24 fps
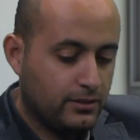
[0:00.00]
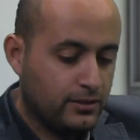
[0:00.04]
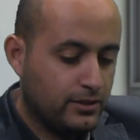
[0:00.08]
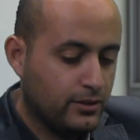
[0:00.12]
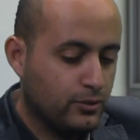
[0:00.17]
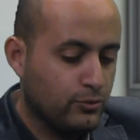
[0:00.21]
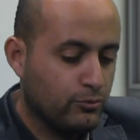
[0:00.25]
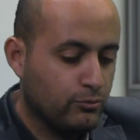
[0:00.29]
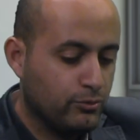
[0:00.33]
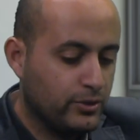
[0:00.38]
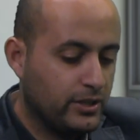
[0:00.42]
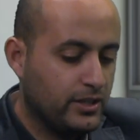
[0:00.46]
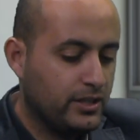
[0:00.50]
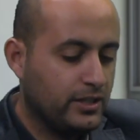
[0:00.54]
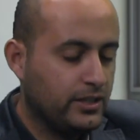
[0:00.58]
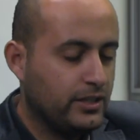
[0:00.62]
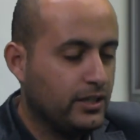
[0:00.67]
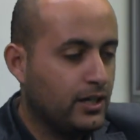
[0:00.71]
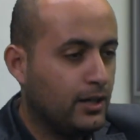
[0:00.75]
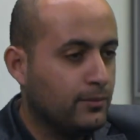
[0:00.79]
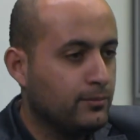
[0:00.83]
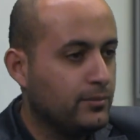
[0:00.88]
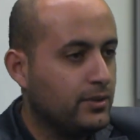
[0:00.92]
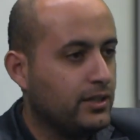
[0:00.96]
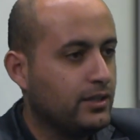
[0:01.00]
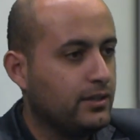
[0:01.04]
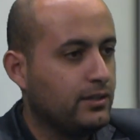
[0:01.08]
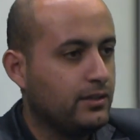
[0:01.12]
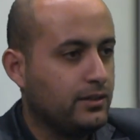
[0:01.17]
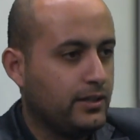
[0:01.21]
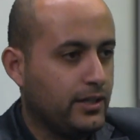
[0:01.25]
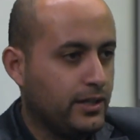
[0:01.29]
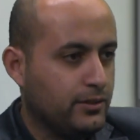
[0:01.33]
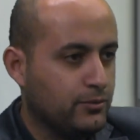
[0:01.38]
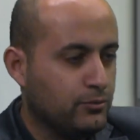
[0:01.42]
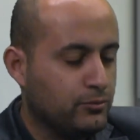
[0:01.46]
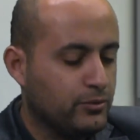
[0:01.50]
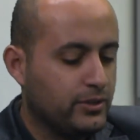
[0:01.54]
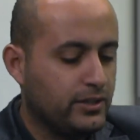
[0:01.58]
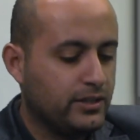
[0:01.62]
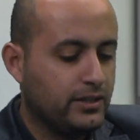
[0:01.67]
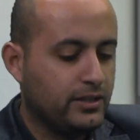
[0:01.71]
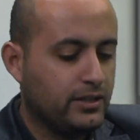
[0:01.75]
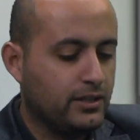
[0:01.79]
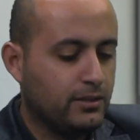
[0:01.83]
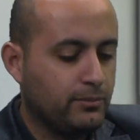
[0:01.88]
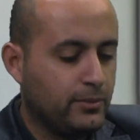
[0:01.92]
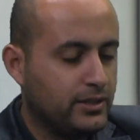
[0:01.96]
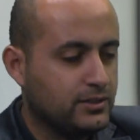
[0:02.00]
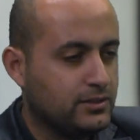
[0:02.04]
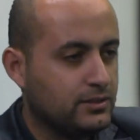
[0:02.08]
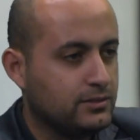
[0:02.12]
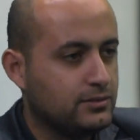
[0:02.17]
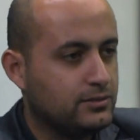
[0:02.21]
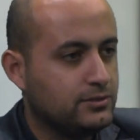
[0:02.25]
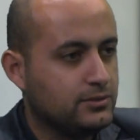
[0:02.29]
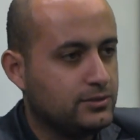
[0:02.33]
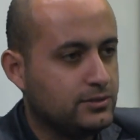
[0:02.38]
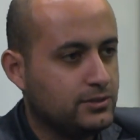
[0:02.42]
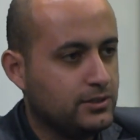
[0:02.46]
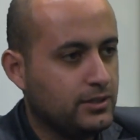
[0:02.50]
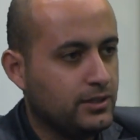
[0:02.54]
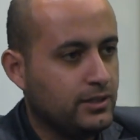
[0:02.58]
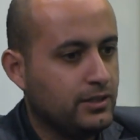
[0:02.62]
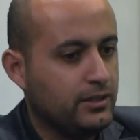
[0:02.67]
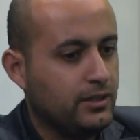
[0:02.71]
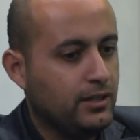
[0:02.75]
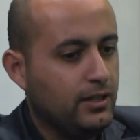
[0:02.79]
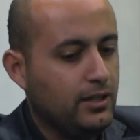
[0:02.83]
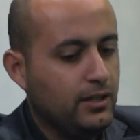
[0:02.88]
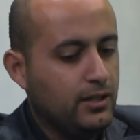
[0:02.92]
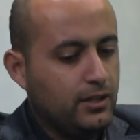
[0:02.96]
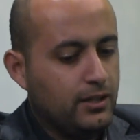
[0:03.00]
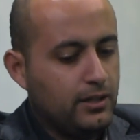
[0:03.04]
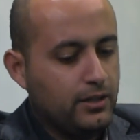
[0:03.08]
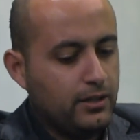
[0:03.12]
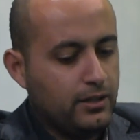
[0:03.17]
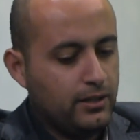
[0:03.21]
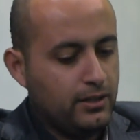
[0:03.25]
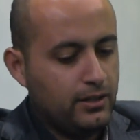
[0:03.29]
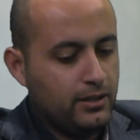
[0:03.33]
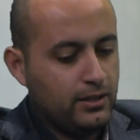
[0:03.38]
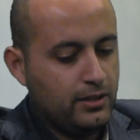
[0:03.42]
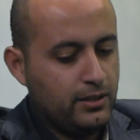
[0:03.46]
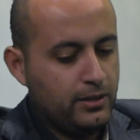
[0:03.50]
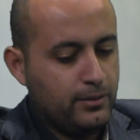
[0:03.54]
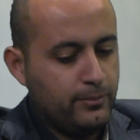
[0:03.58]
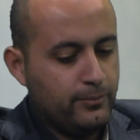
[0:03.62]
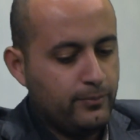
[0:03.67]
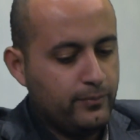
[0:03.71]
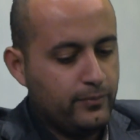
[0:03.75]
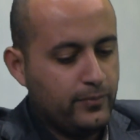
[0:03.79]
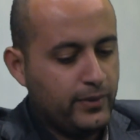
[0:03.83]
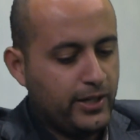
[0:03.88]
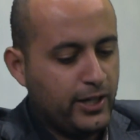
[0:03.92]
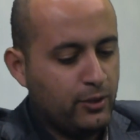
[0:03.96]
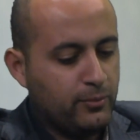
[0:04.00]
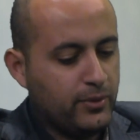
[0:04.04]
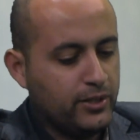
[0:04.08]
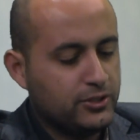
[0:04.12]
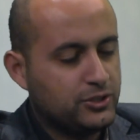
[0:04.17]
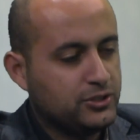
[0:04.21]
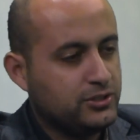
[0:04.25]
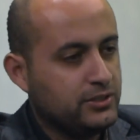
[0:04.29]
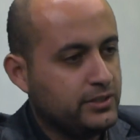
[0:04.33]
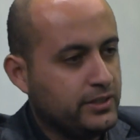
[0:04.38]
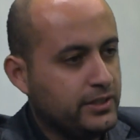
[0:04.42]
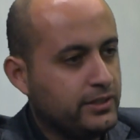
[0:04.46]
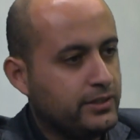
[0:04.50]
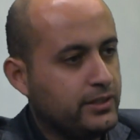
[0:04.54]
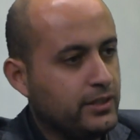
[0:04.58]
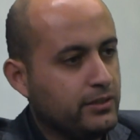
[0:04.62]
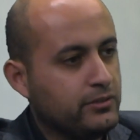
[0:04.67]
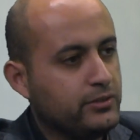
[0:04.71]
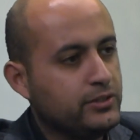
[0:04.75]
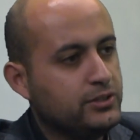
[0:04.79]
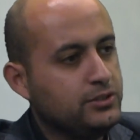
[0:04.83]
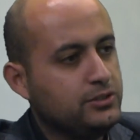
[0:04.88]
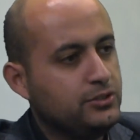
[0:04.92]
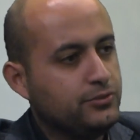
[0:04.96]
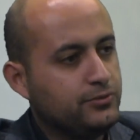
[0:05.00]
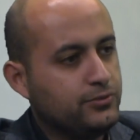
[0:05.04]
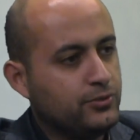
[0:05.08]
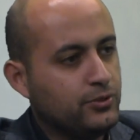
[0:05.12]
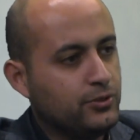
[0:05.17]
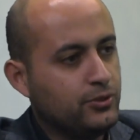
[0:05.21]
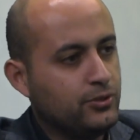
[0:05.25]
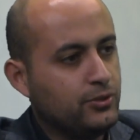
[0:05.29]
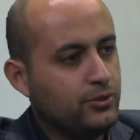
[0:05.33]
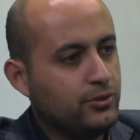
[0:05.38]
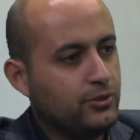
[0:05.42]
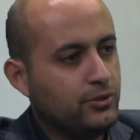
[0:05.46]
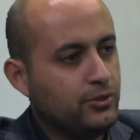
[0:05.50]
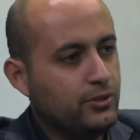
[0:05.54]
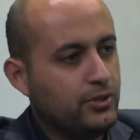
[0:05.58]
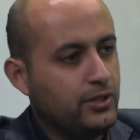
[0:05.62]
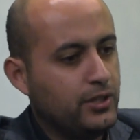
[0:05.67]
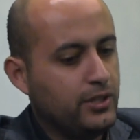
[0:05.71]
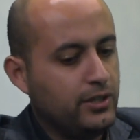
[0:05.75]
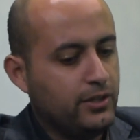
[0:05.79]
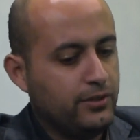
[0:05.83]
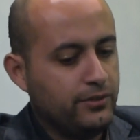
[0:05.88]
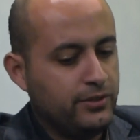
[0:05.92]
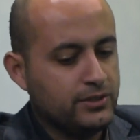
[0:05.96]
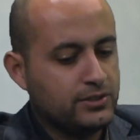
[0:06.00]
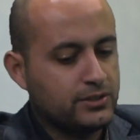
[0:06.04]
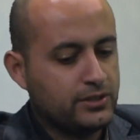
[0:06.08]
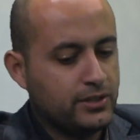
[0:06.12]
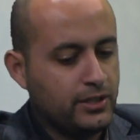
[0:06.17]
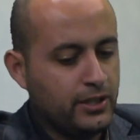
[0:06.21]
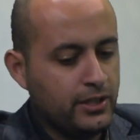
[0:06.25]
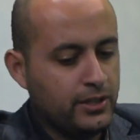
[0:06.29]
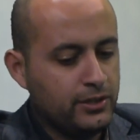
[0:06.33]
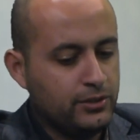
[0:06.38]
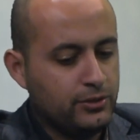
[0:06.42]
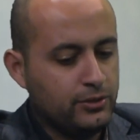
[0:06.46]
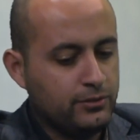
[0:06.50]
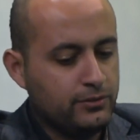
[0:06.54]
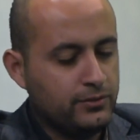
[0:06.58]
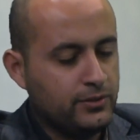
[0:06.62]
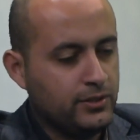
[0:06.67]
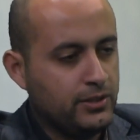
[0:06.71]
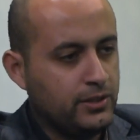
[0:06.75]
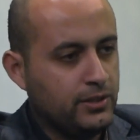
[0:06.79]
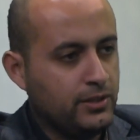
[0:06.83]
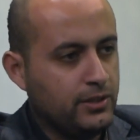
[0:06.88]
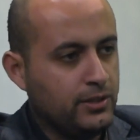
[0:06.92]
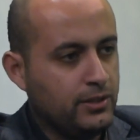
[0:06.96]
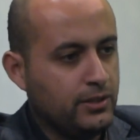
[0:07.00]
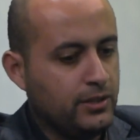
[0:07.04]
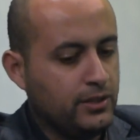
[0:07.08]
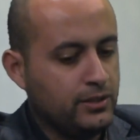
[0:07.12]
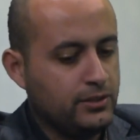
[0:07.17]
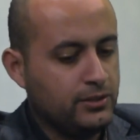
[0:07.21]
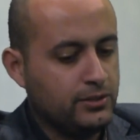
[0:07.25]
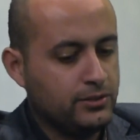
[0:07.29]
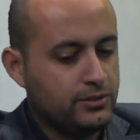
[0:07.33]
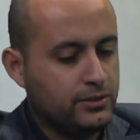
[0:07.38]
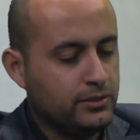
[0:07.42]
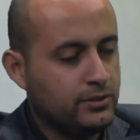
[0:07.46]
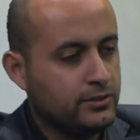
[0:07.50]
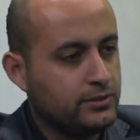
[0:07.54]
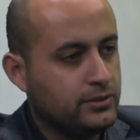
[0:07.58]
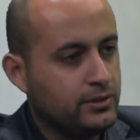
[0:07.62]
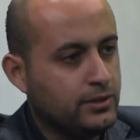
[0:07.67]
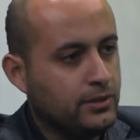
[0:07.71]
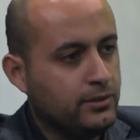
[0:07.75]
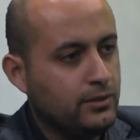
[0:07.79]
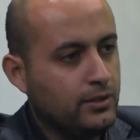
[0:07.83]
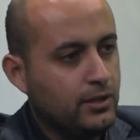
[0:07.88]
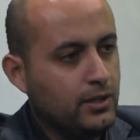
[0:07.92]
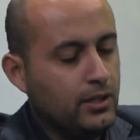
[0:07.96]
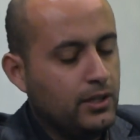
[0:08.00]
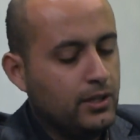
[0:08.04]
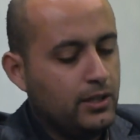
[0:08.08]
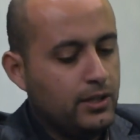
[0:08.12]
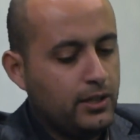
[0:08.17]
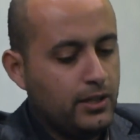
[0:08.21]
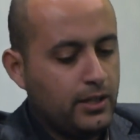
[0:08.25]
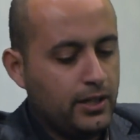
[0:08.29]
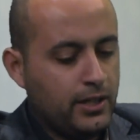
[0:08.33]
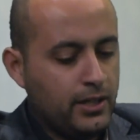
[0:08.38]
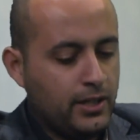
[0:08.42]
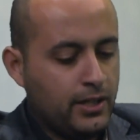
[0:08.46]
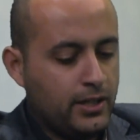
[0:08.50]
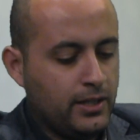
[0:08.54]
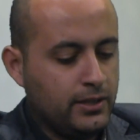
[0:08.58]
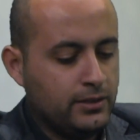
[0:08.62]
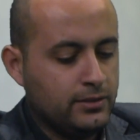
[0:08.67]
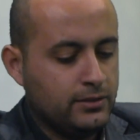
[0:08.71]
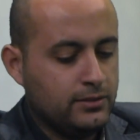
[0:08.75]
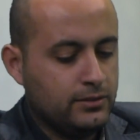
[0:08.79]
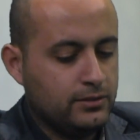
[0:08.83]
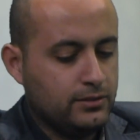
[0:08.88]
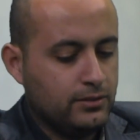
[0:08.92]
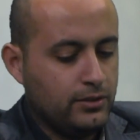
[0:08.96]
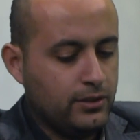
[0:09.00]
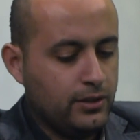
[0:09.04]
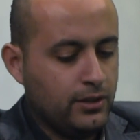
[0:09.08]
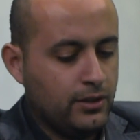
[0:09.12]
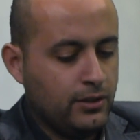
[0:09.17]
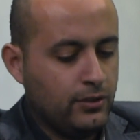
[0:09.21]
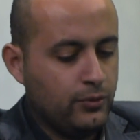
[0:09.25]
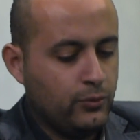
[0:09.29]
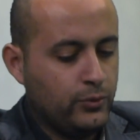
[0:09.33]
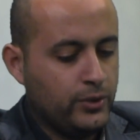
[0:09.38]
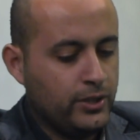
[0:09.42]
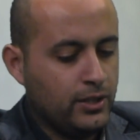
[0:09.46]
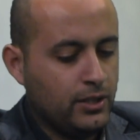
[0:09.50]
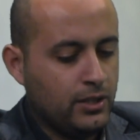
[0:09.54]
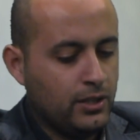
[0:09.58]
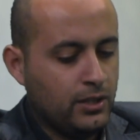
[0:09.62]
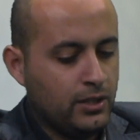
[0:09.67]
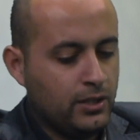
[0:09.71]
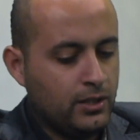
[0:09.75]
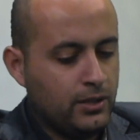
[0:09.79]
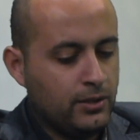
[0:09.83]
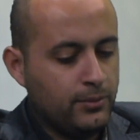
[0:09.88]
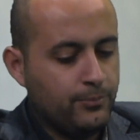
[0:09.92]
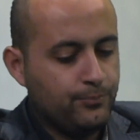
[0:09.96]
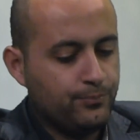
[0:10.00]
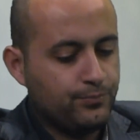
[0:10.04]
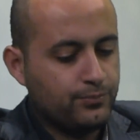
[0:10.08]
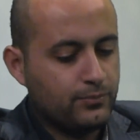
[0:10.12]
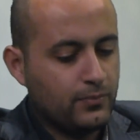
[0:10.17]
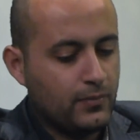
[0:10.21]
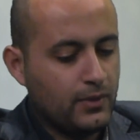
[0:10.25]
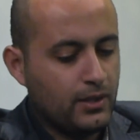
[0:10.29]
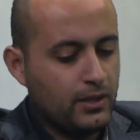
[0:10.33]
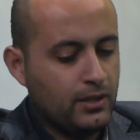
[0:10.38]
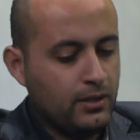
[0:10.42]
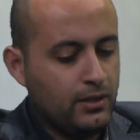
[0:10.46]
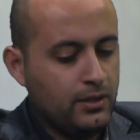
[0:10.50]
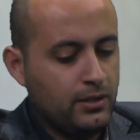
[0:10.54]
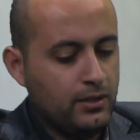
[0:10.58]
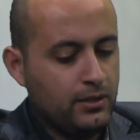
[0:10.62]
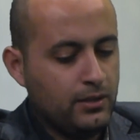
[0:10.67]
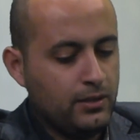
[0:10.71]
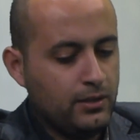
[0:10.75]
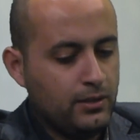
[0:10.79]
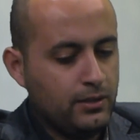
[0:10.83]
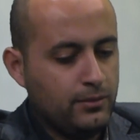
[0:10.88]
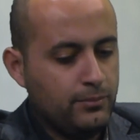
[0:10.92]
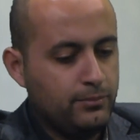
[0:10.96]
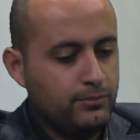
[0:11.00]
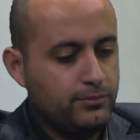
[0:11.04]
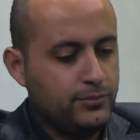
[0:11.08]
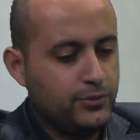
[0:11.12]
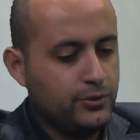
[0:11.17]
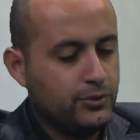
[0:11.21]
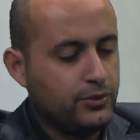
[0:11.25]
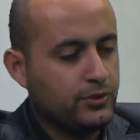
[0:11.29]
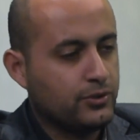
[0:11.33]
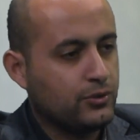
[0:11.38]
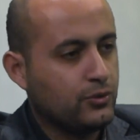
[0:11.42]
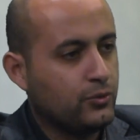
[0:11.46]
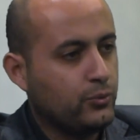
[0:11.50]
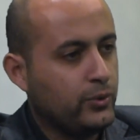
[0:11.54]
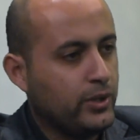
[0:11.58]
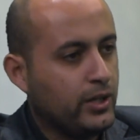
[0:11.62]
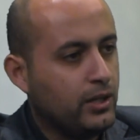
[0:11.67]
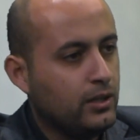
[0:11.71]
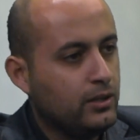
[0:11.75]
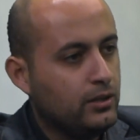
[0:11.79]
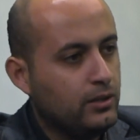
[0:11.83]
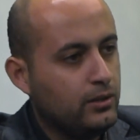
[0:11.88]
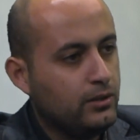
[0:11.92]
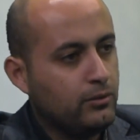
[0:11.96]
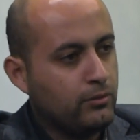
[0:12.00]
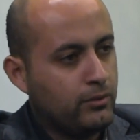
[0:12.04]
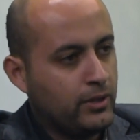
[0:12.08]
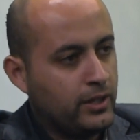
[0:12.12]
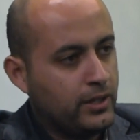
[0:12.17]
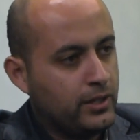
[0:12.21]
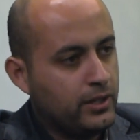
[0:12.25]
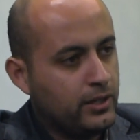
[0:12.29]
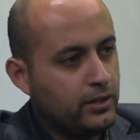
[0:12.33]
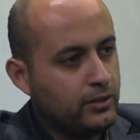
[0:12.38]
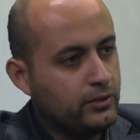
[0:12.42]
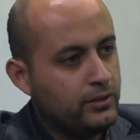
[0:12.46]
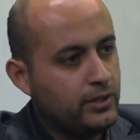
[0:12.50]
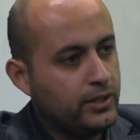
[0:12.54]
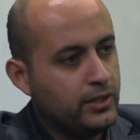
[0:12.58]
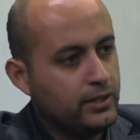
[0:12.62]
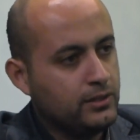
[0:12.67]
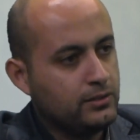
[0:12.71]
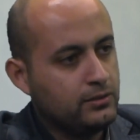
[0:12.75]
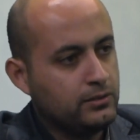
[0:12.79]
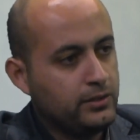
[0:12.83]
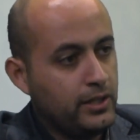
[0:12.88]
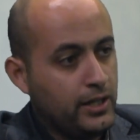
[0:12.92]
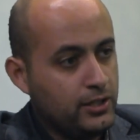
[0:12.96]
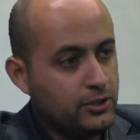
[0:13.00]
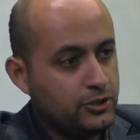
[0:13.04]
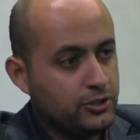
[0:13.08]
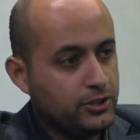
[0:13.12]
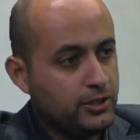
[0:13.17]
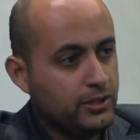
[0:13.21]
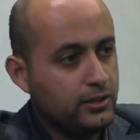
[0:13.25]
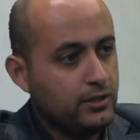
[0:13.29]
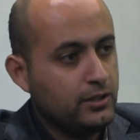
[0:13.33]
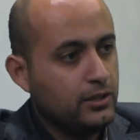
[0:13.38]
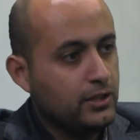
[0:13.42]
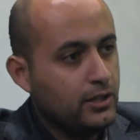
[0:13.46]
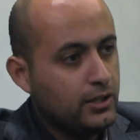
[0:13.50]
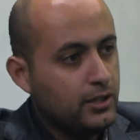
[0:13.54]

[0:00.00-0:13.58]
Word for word: you know really humbling and yeah. really amazing to see um, how much need there is for this kind of uh, a utility. And uh, we are uh, doing well right now in Asia.